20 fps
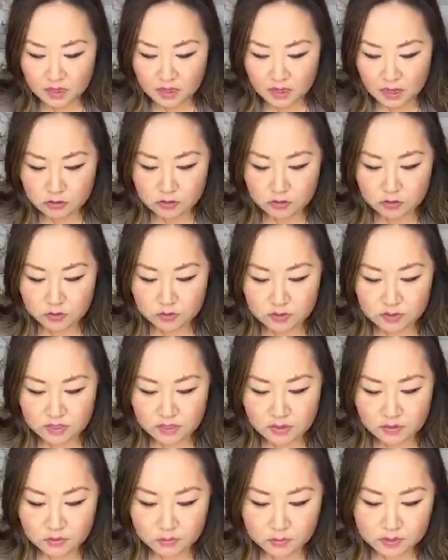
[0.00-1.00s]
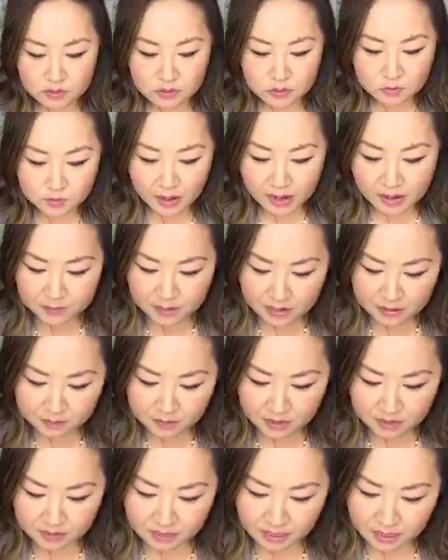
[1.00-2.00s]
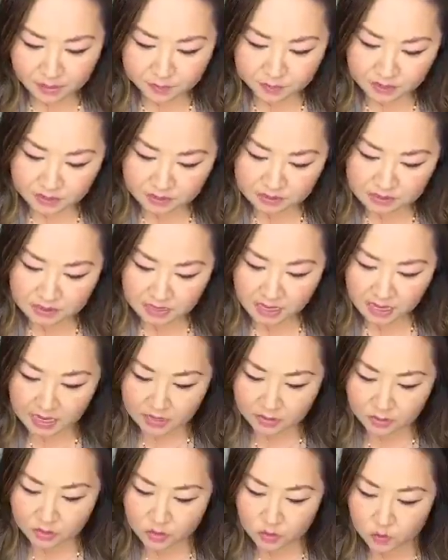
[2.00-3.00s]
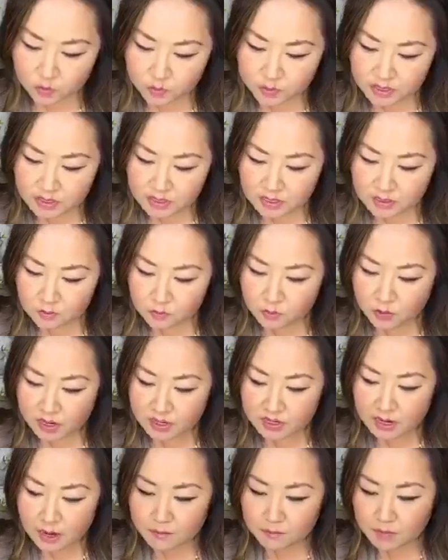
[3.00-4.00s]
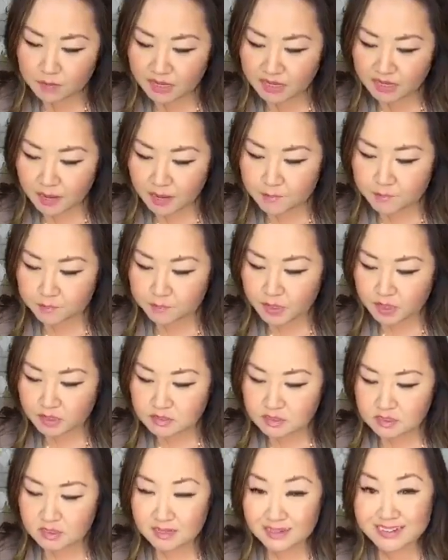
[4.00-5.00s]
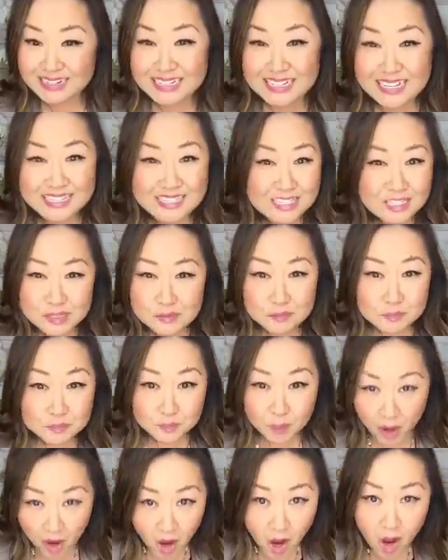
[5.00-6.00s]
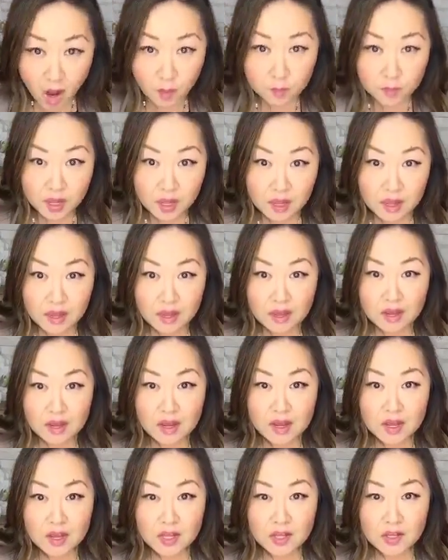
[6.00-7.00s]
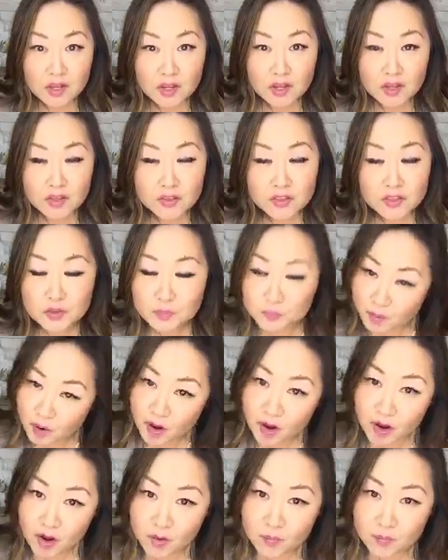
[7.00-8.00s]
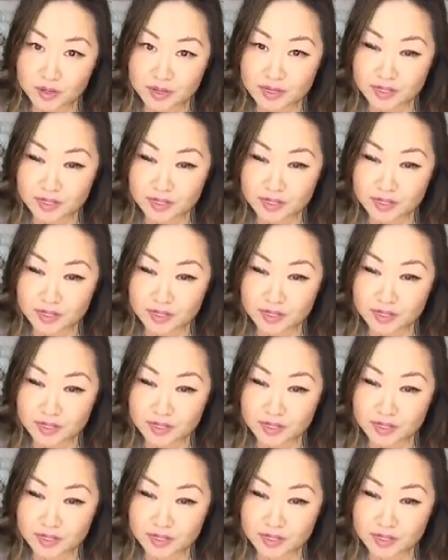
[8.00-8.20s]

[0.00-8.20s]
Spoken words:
I'll show you the other one. So Bye Bye Makeup, it's a 3-in-1 makeup melting cleansing balm. The balm